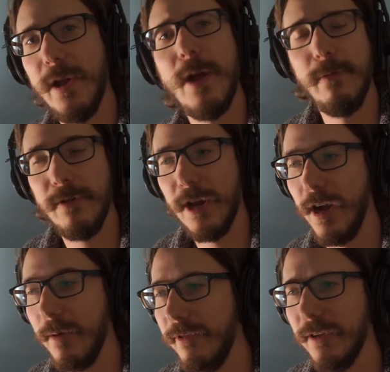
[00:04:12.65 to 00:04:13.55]
Yeah, we've got a
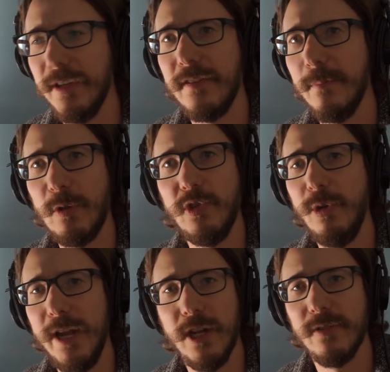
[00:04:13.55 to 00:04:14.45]
hop field. It's about
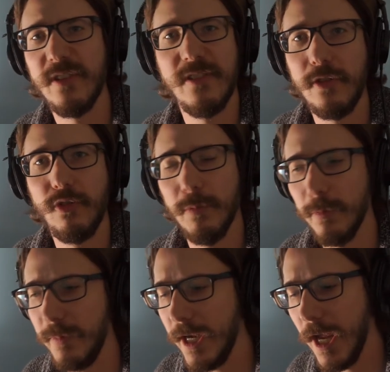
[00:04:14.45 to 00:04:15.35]
2 acres. It's not
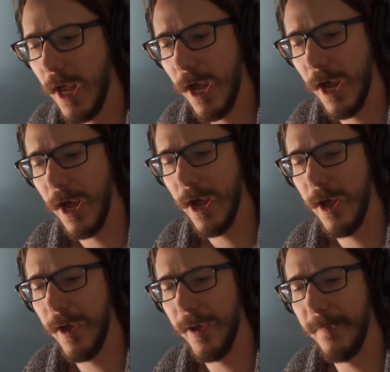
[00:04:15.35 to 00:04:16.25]
super big.
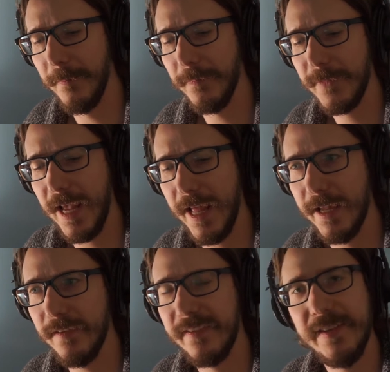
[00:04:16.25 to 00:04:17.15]

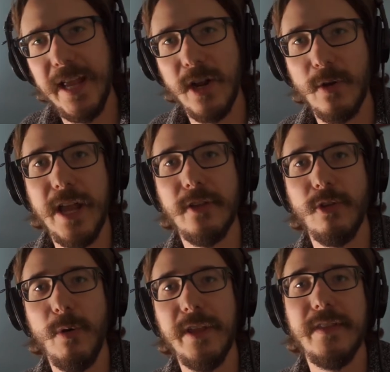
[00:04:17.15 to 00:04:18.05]
And seeing, okay,
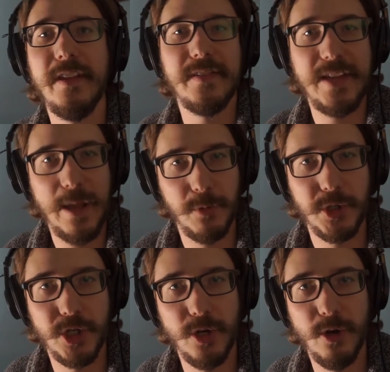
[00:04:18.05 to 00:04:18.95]
so in this
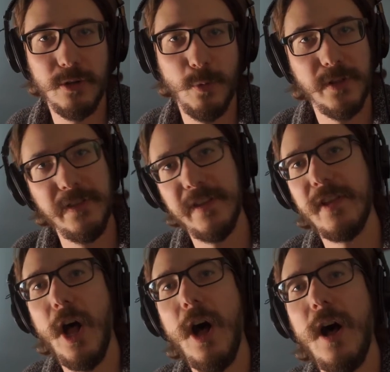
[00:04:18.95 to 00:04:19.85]
temperature, will this
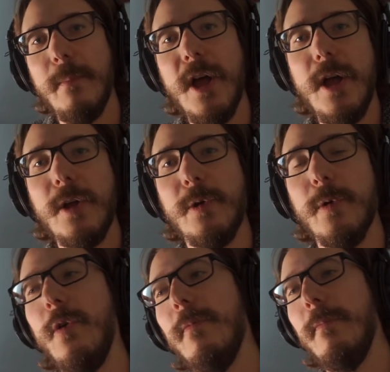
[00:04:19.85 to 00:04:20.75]
hop
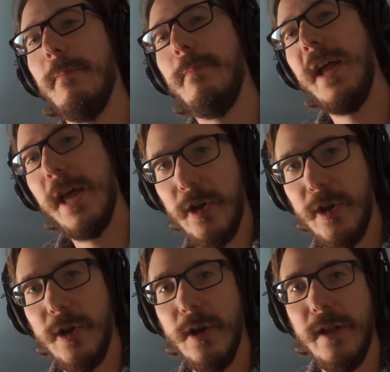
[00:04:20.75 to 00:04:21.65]
grow
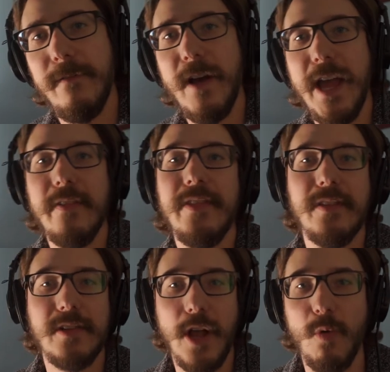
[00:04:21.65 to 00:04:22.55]
better? If I add
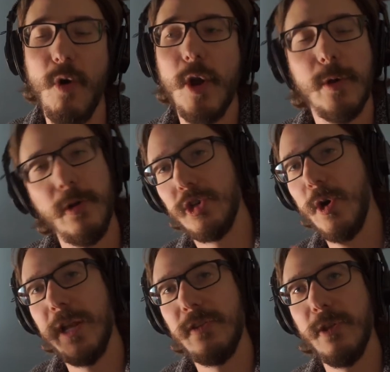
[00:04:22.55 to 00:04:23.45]
this kind of water, they're
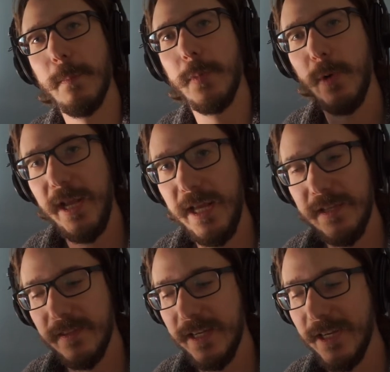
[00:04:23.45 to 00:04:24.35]
trying to
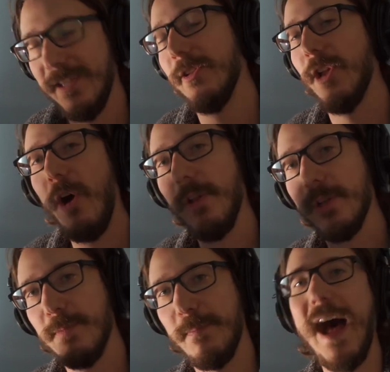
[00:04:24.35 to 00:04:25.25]
bring the
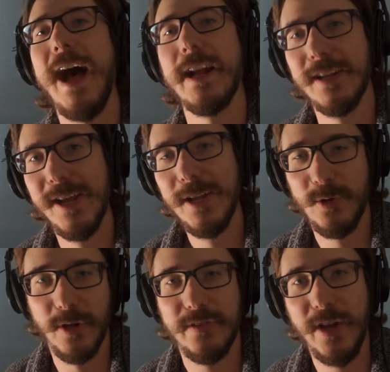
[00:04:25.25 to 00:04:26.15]
knowledge back
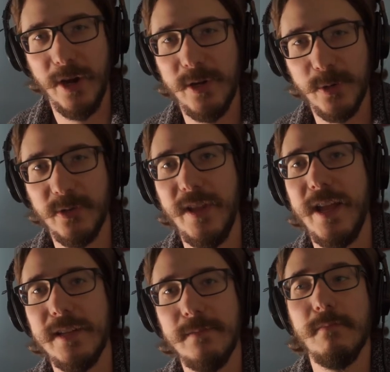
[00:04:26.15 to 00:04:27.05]
to Ontario so
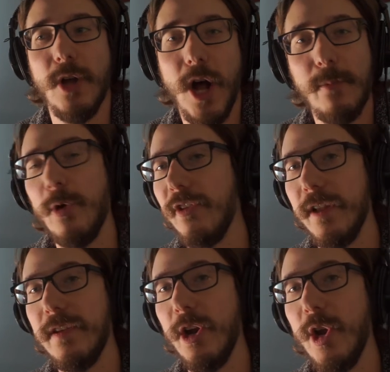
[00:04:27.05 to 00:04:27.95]
that hop growers in
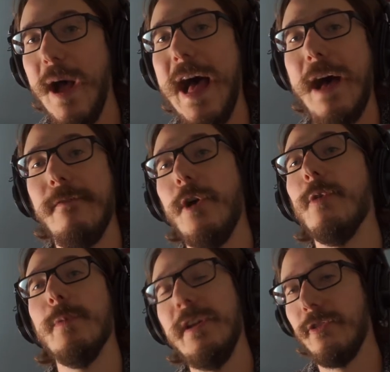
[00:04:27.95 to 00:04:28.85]
Ontario have a
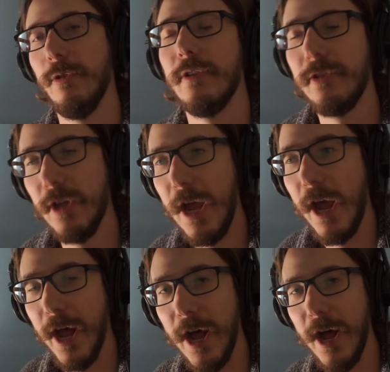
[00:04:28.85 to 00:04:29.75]
resource.
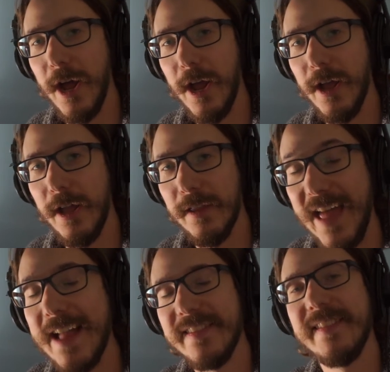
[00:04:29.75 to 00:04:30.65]

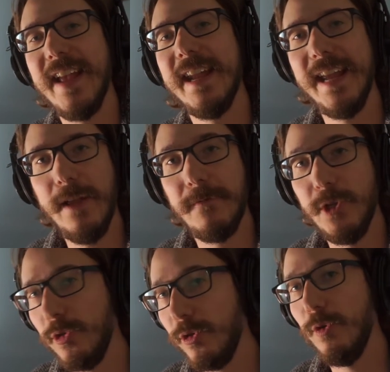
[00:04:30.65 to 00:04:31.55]
That said, if
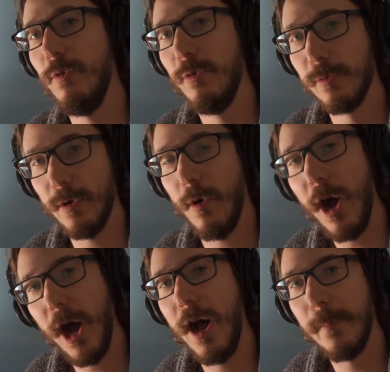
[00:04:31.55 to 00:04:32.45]
you do grow
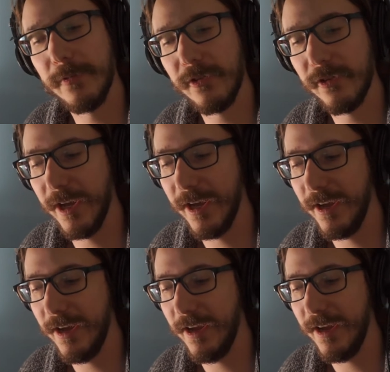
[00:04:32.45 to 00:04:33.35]
hops
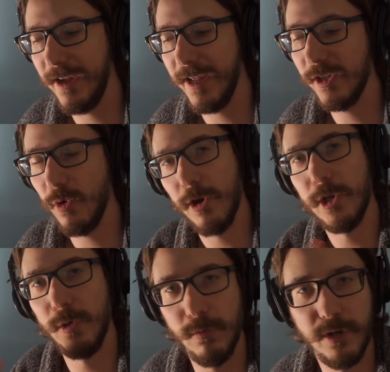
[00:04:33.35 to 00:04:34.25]
and you want
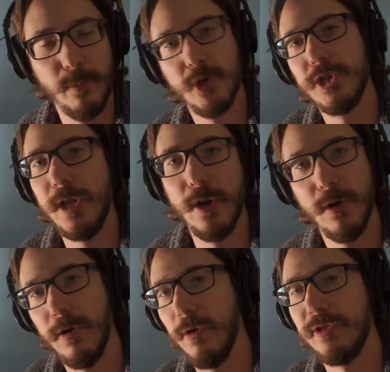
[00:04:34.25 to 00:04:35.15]
to do commercially
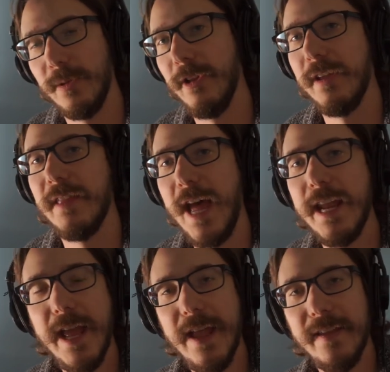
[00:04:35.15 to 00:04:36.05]
or something like
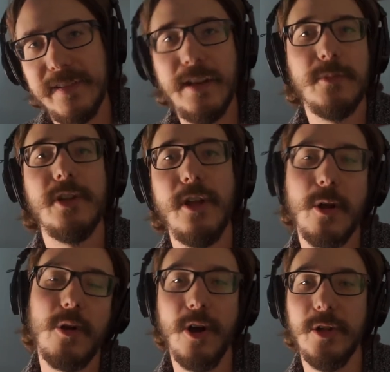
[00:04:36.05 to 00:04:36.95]
that, send them to
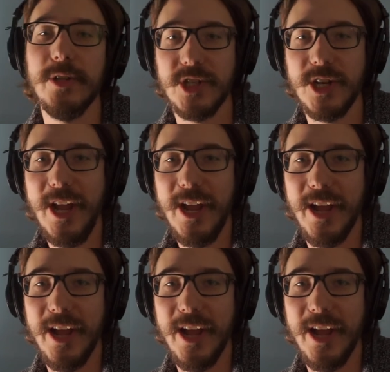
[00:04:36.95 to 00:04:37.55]
Niagara College.